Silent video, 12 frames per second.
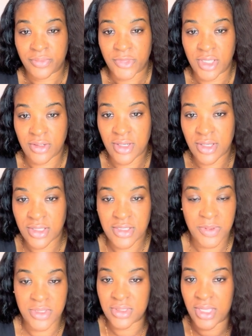And her
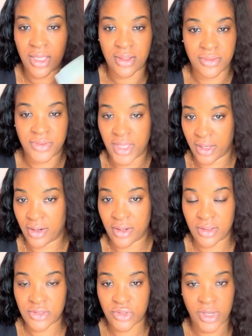husband's
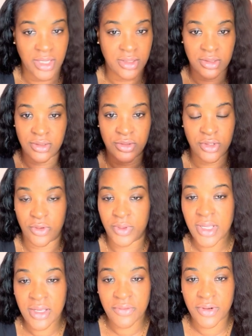there trying to,
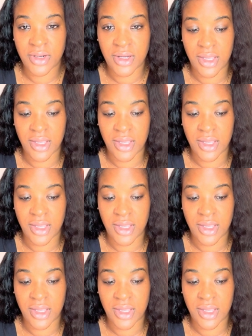whatever.